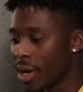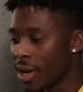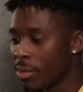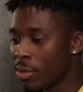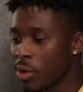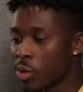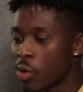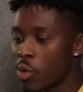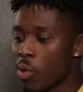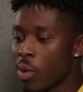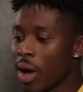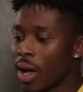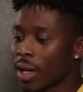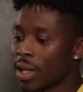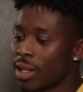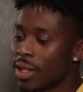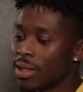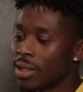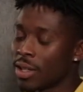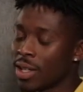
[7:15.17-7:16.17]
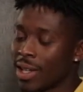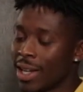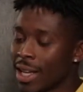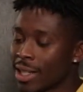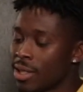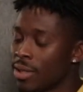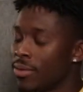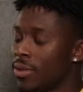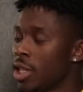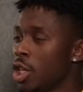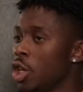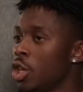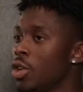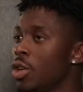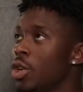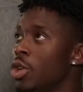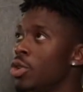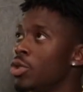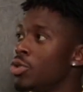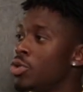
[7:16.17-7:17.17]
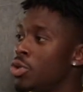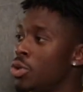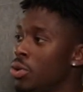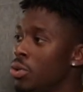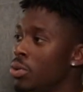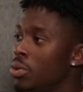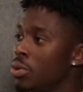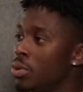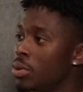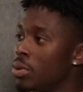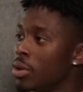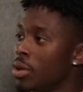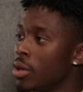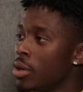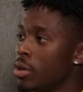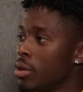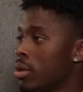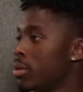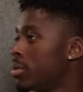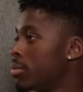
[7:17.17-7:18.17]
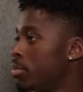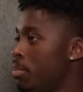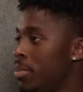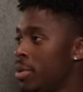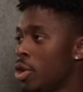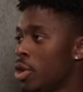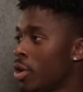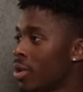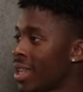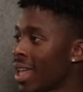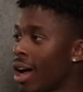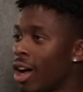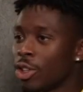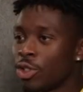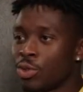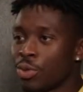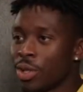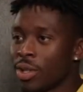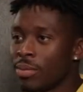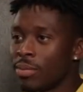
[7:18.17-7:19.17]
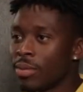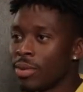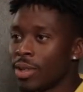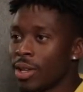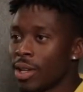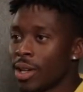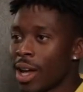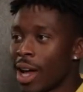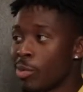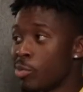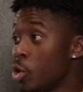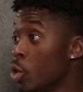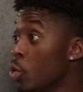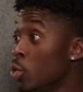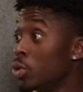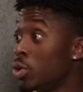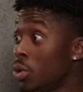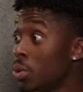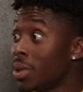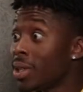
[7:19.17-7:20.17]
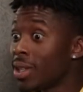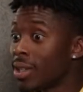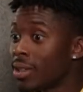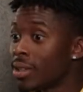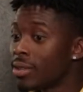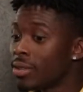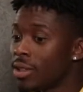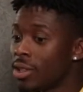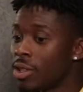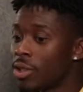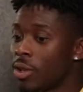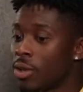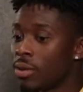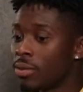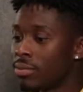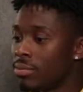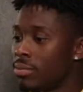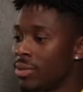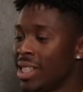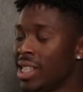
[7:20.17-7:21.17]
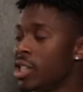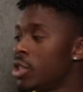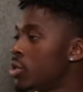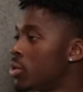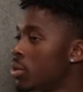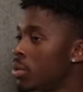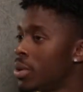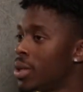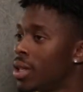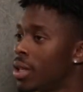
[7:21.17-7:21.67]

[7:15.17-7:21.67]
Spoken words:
and we're all working collectively to, you know, get our dream, and we're all doing it. You know, Nee's doing